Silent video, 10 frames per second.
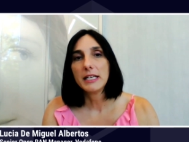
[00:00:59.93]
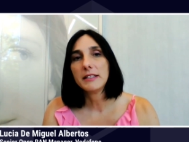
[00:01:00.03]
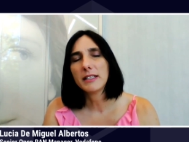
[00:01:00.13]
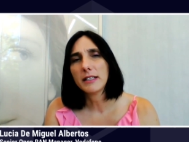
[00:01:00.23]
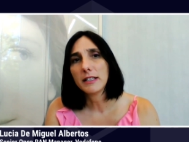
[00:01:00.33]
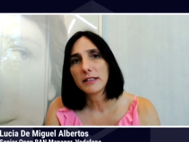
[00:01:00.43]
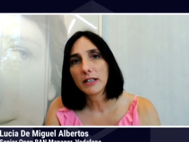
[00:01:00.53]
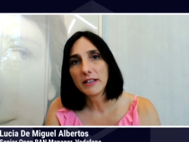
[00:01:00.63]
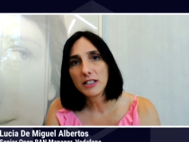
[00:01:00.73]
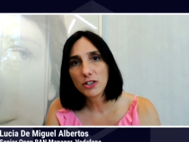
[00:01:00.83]
in the
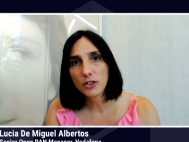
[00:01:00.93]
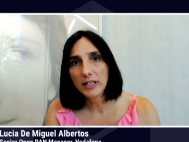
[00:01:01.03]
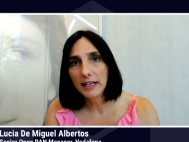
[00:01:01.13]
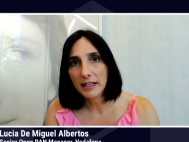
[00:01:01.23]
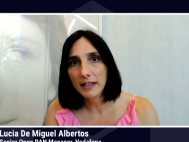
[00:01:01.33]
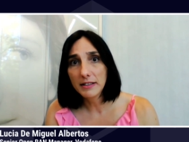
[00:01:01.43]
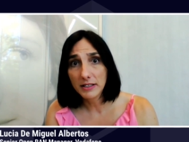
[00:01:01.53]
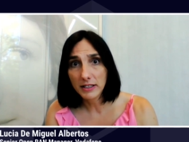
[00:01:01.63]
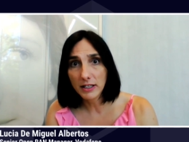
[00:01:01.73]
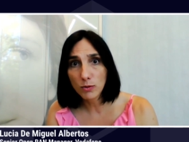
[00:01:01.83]
traditional
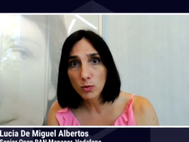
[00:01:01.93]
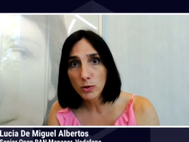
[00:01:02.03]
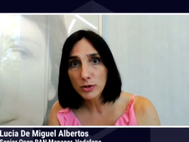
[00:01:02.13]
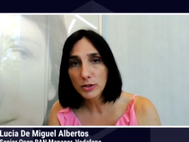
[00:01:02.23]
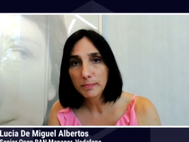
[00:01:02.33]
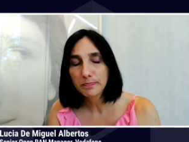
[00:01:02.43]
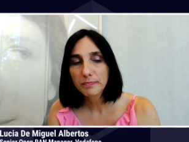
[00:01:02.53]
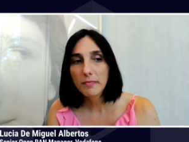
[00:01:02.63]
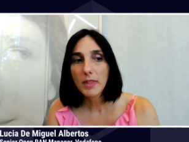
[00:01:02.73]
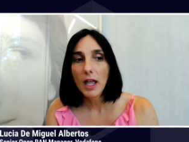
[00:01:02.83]
legacy networks,
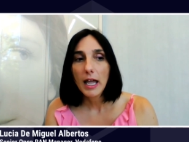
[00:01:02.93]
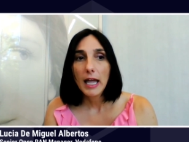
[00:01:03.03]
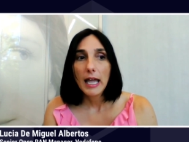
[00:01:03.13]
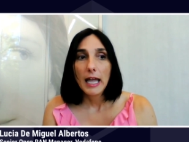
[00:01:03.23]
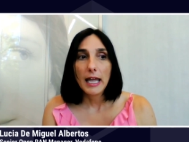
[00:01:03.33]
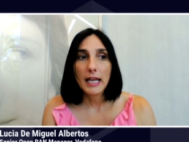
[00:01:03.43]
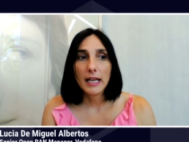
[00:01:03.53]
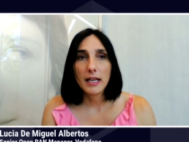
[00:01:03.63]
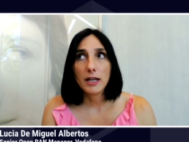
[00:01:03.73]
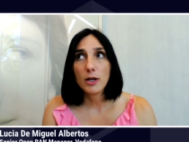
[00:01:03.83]

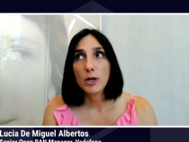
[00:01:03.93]
uh,